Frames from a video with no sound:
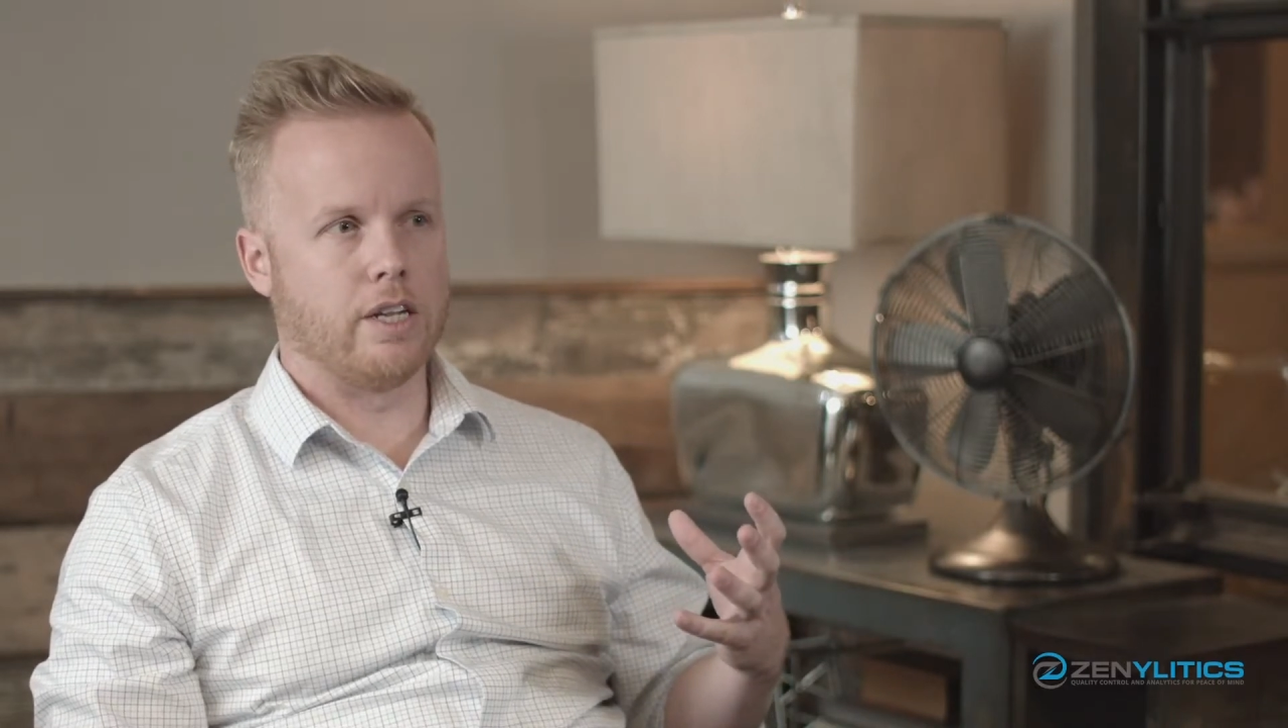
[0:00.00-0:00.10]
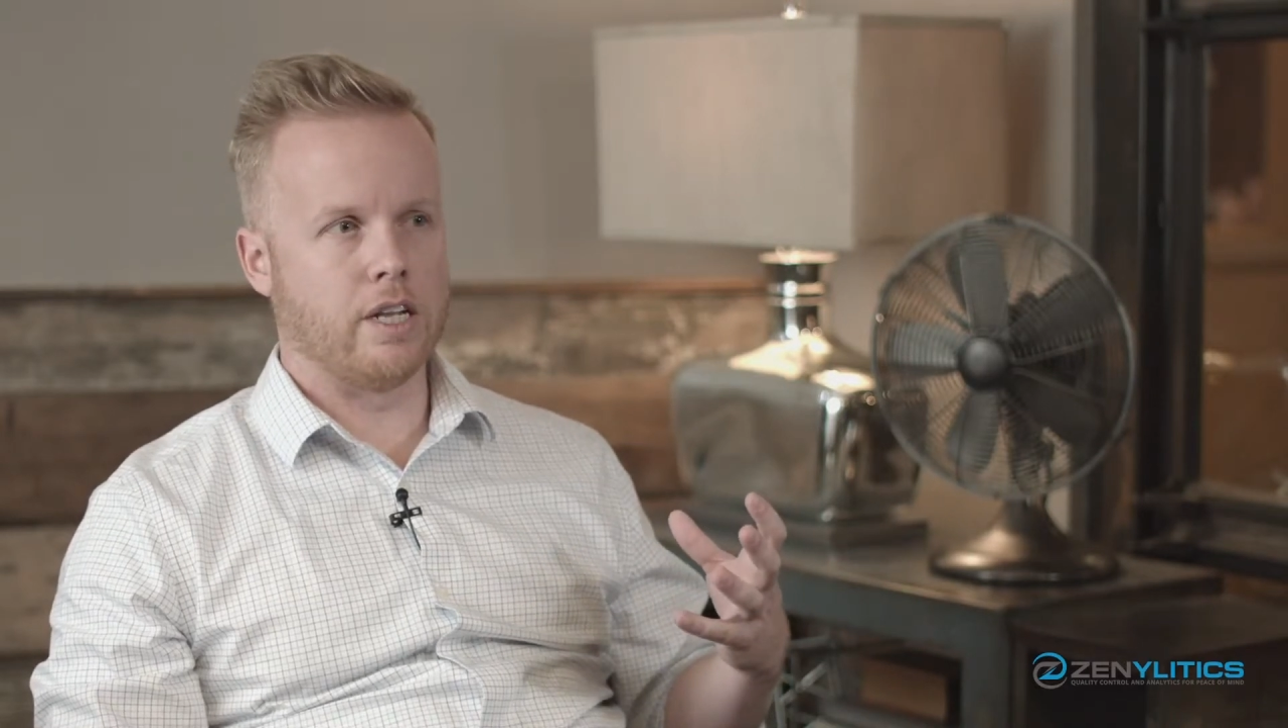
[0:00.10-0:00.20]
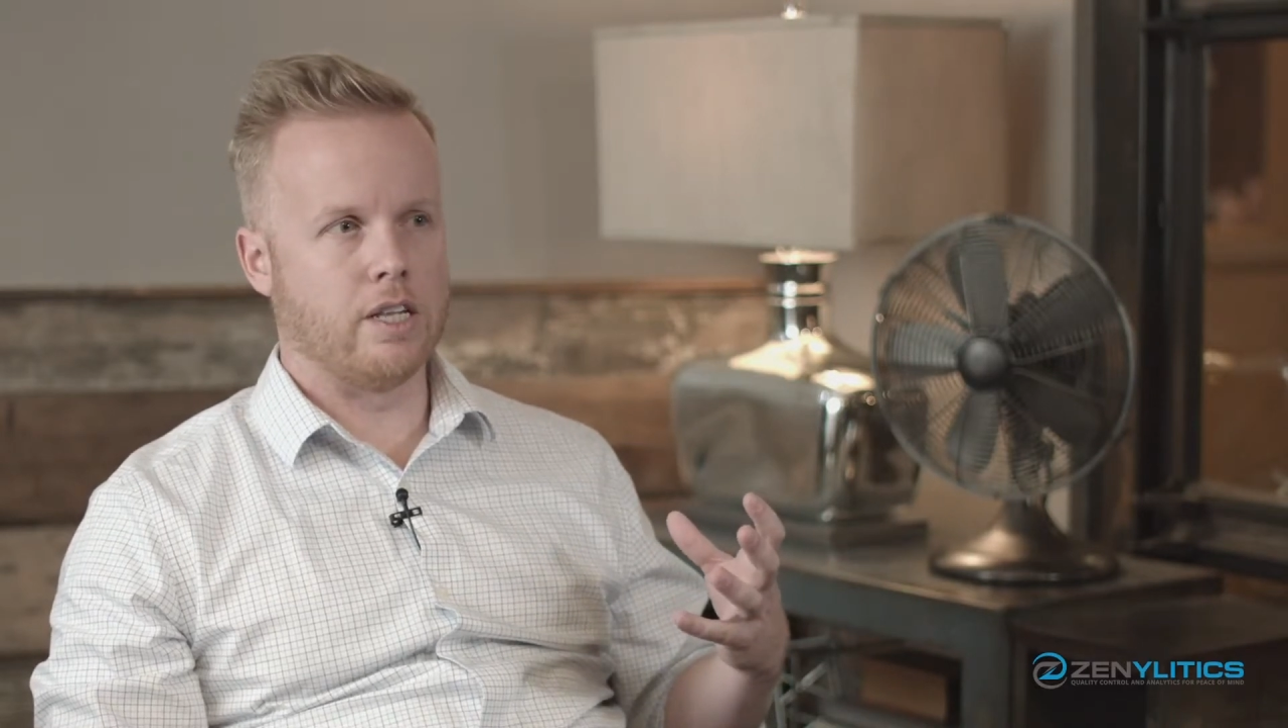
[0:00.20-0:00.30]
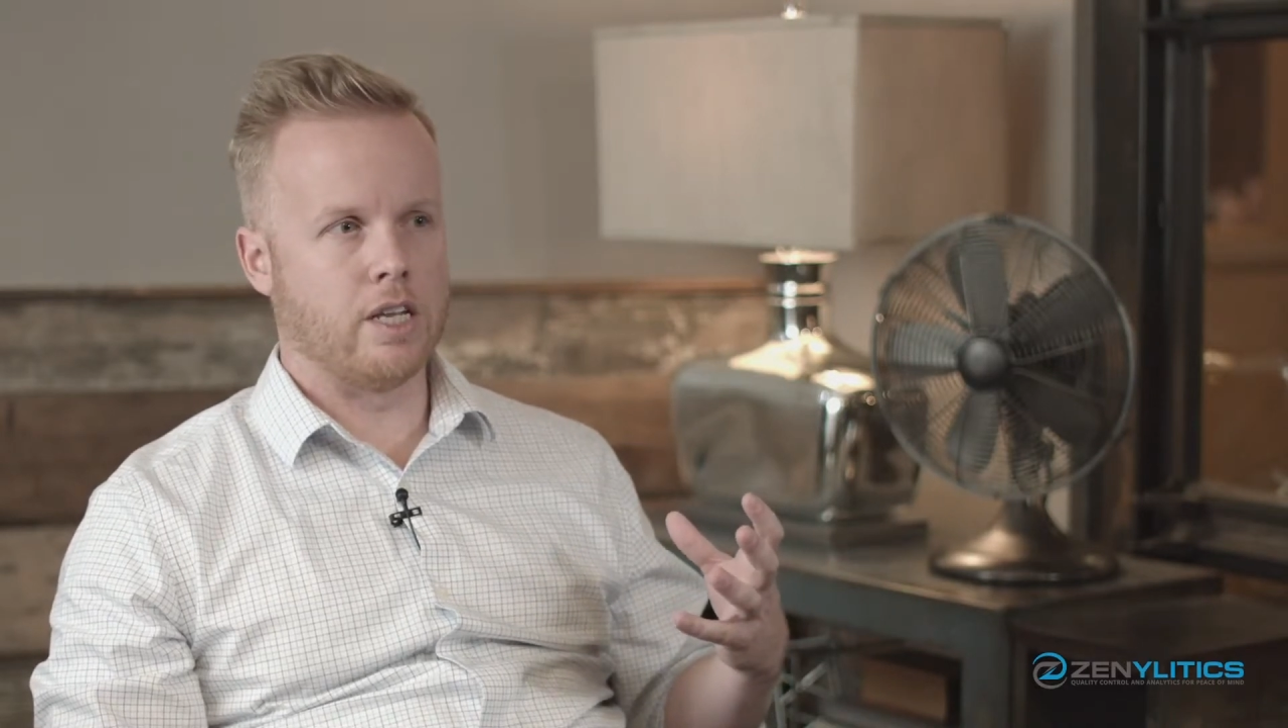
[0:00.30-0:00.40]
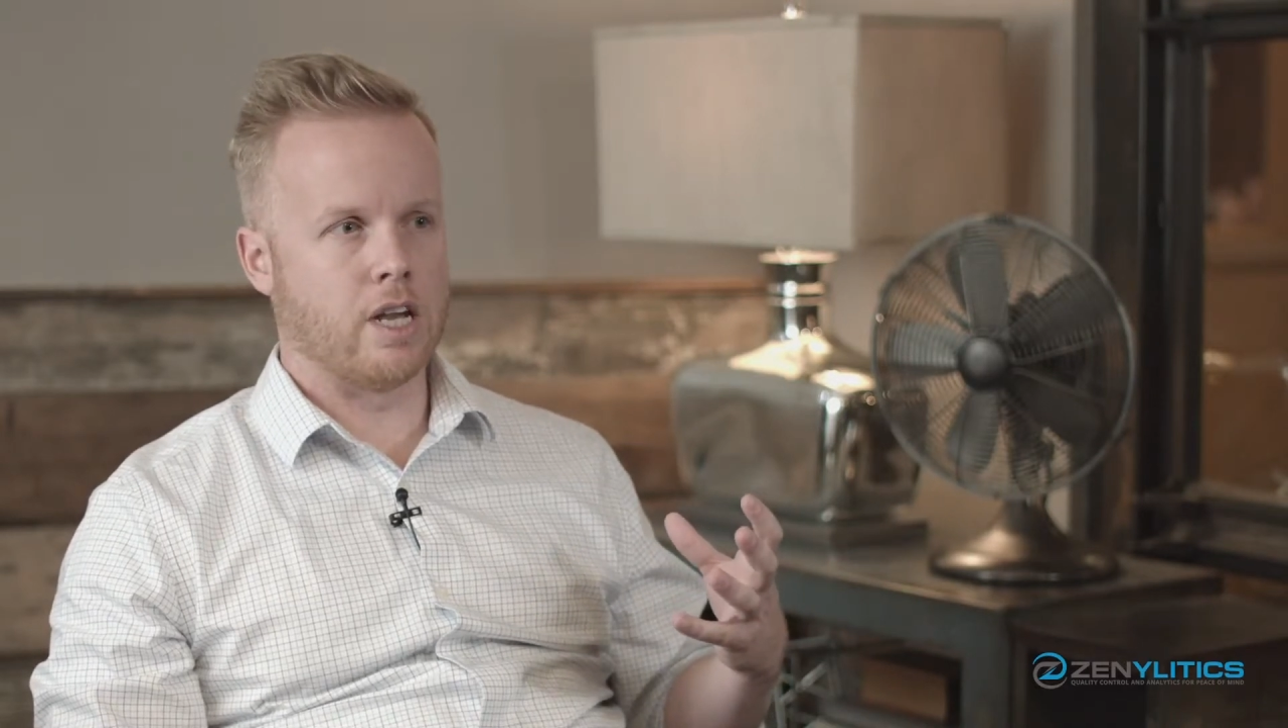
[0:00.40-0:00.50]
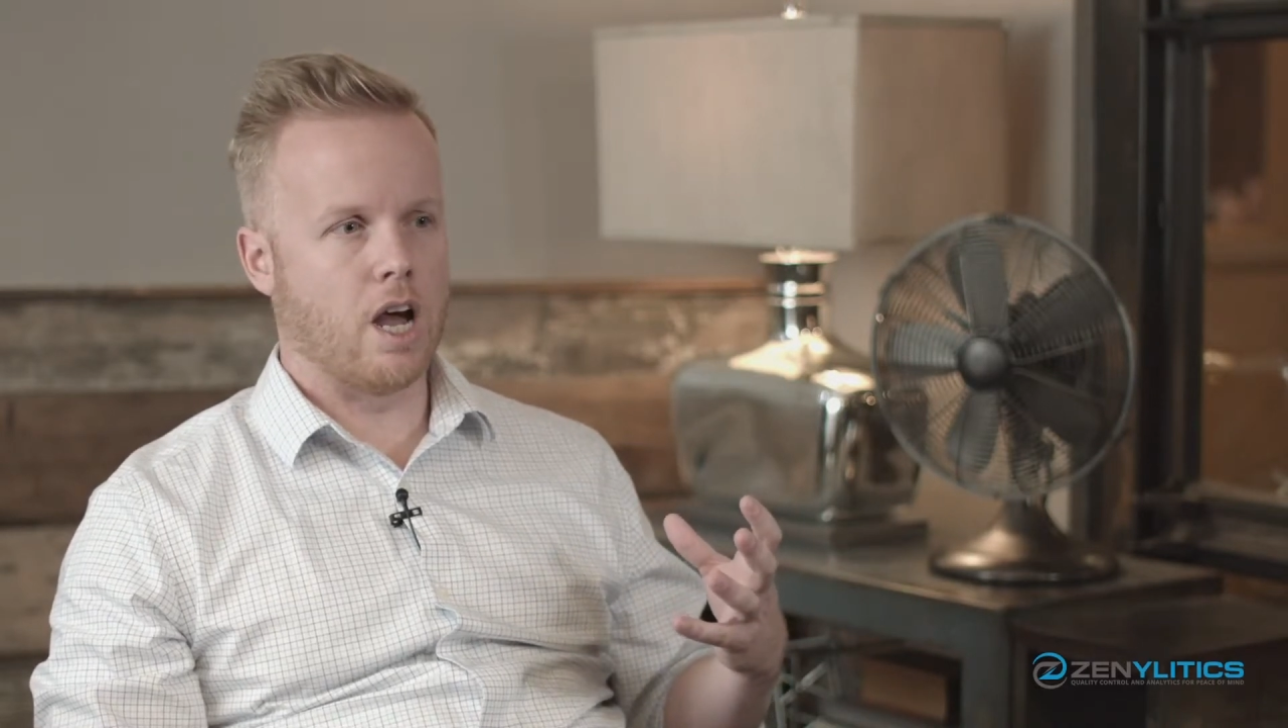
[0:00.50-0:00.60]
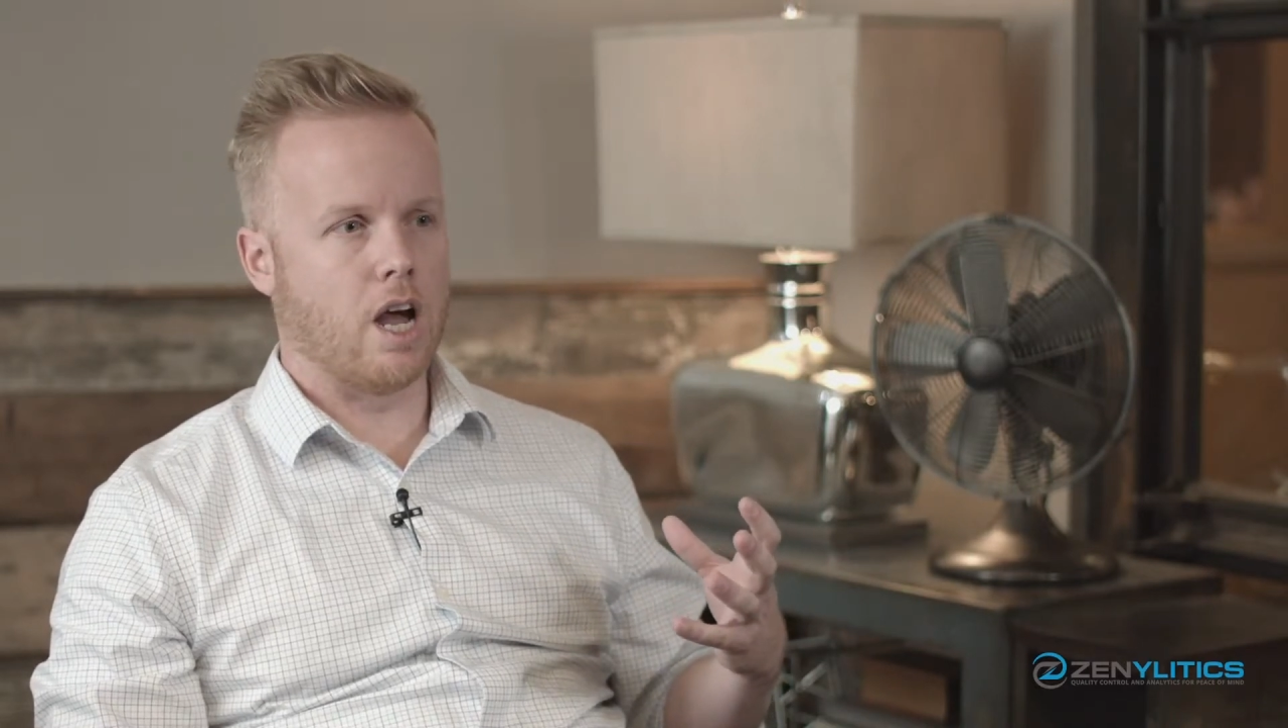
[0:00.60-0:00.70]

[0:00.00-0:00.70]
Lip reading: in the